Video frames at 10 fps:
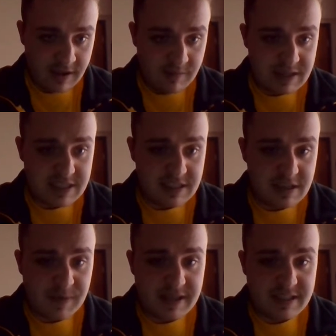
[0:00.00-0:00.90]

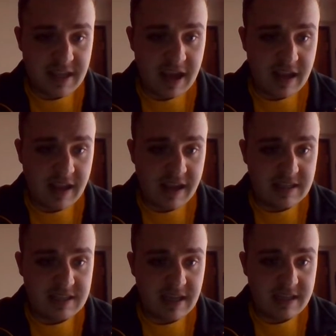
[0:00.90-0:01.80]
Mississippi State
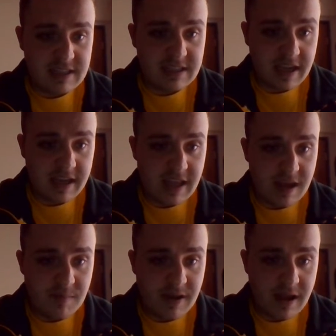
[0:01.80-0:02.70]
against Texas
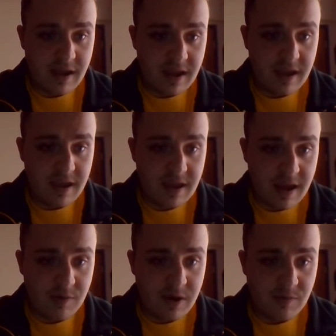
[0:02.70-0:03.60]
A&M. I
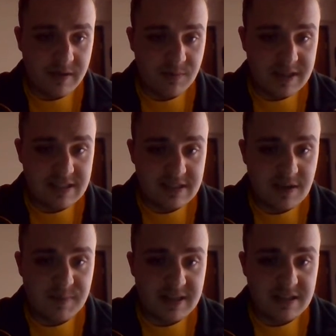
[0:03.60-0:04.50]
went with
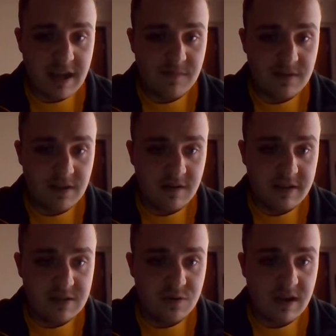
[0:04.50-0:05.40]
Mississippi State for
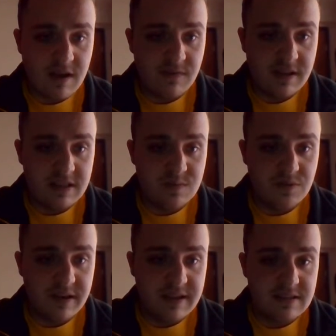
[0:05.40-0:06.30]
32 confidence
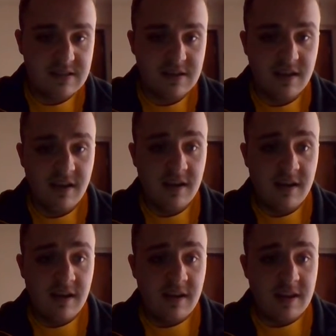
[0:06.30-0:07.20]
points.
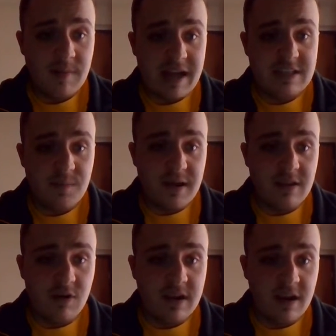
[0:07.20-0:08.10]
The matchup of
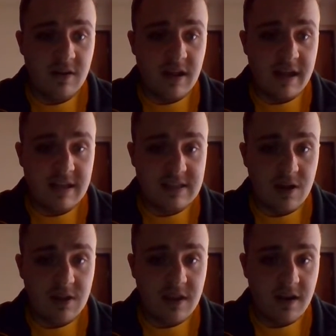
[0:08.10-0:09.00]
North Carolina,
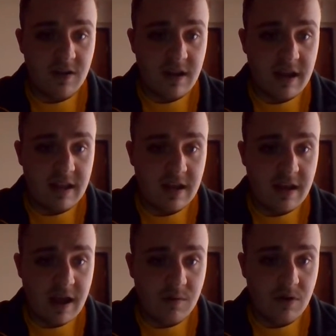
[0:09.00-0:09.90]
South
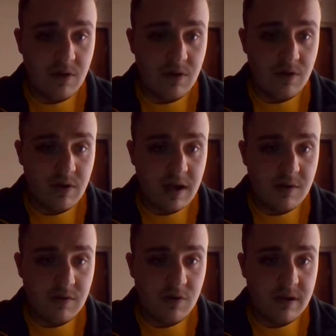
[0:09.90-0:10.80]
Carolina, I will
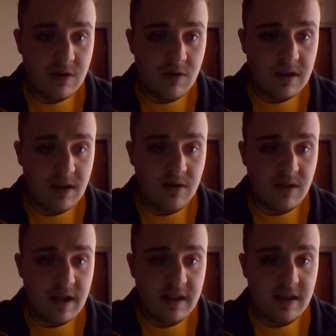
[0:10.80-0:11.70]
go with North
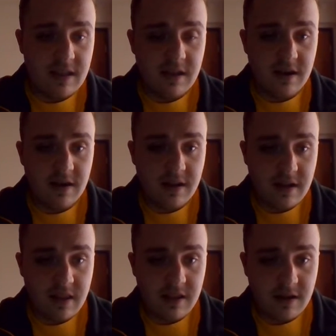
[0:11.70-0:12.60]
Carolina. I think they're
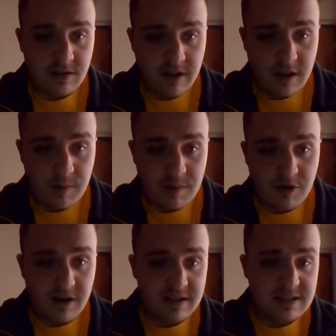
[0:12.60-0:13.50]
a little bit
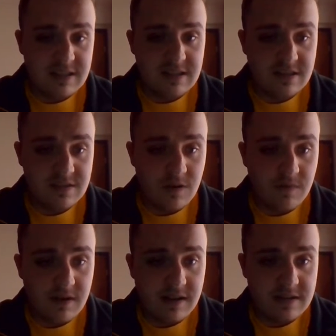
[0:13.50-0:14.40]
more consistent so
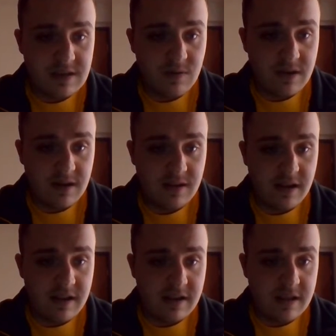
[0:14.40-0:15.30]
far than South
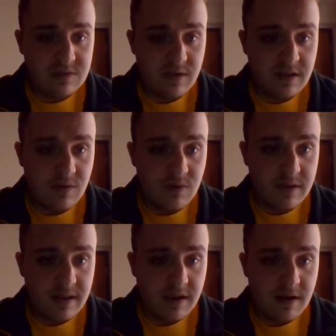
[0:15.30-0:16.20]
Carolina. That's what I'm going
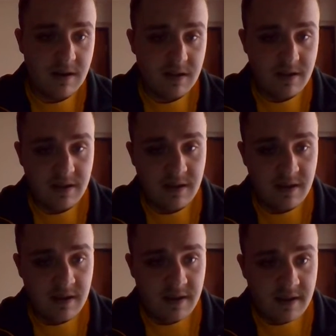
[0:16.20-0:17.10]
with there.
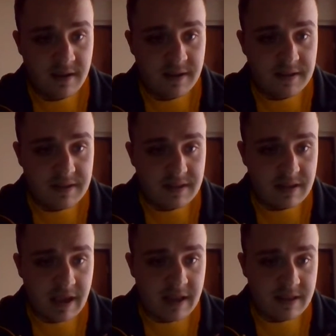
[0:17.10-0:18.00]

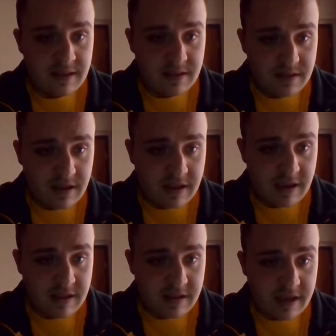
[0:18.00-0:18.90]
And
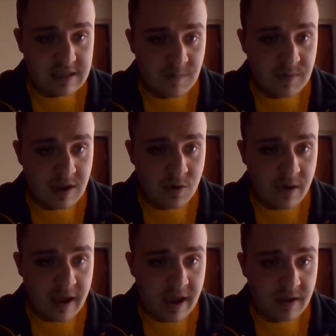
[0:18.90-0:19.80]
then
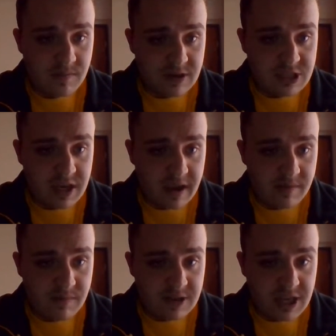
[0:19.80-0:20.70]
SMU and
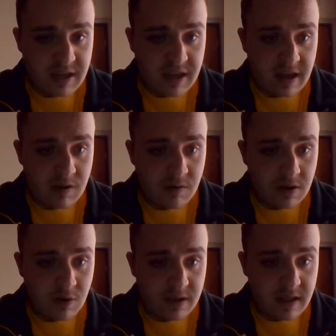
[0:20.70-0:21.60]
Virginia, I will
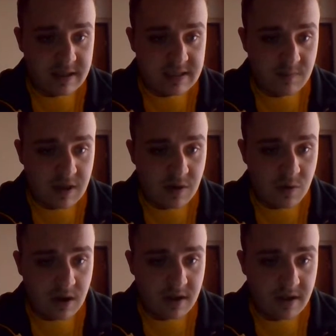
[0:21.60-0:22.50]
go with
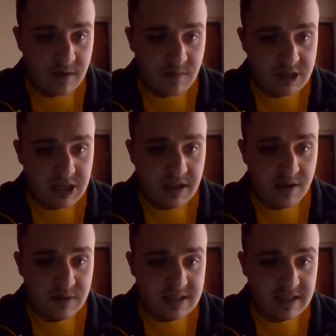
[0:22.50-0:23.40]
SMU. and
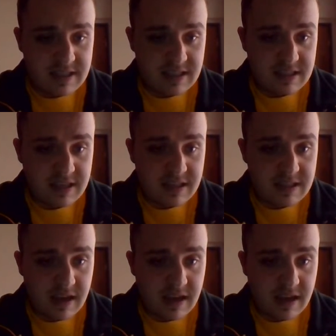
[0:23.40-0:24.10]
Virginia was 6-6.